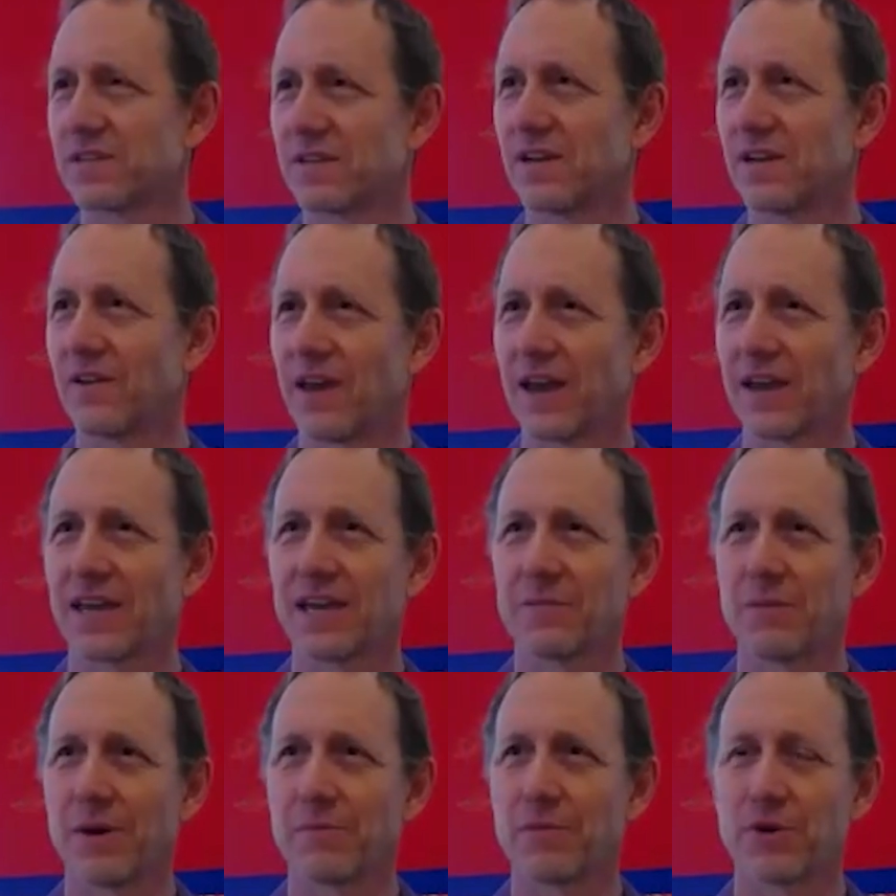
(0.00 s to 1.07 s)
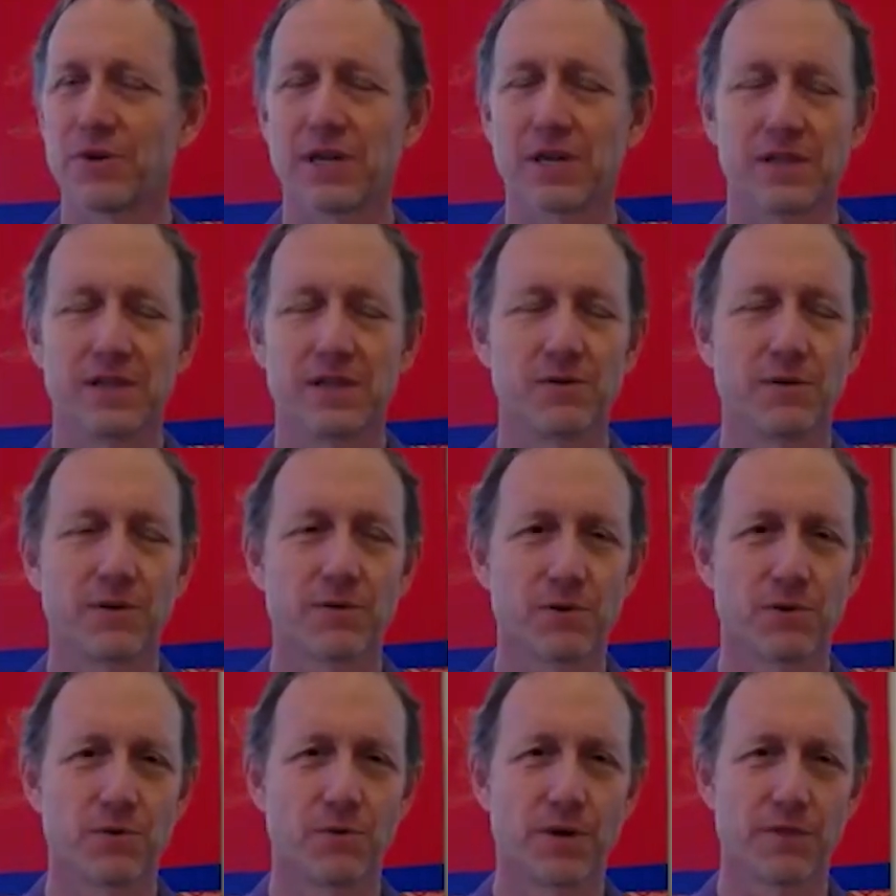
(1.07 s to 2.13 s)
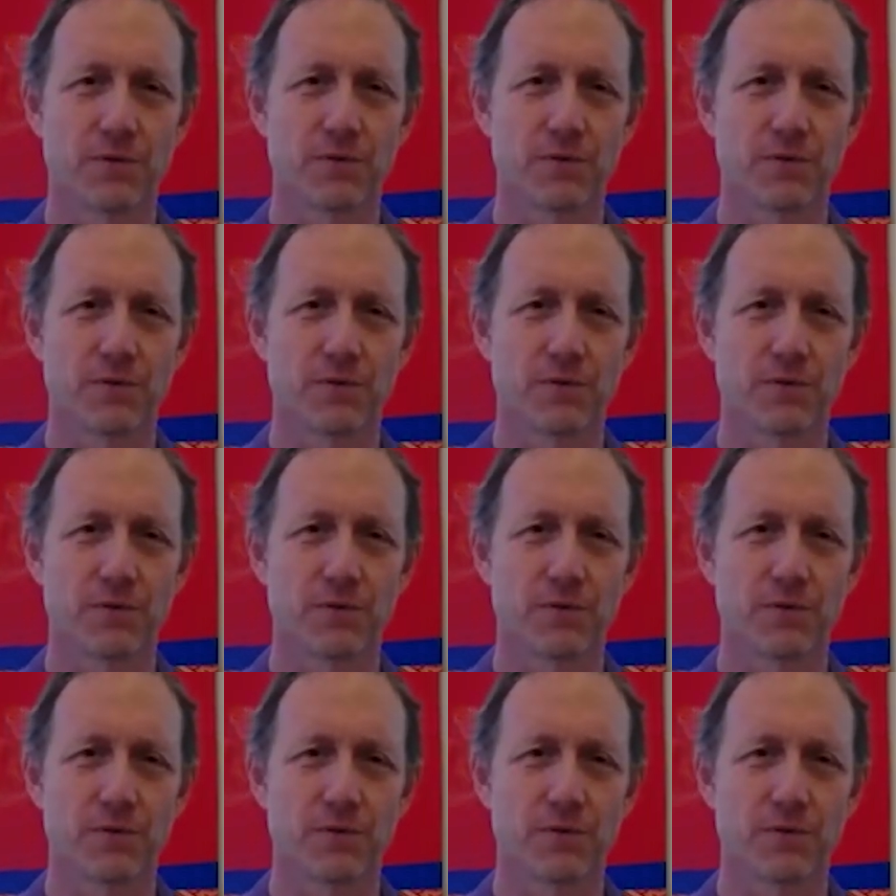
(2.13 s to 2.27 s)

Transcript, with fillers: you know, that came up, particularly with with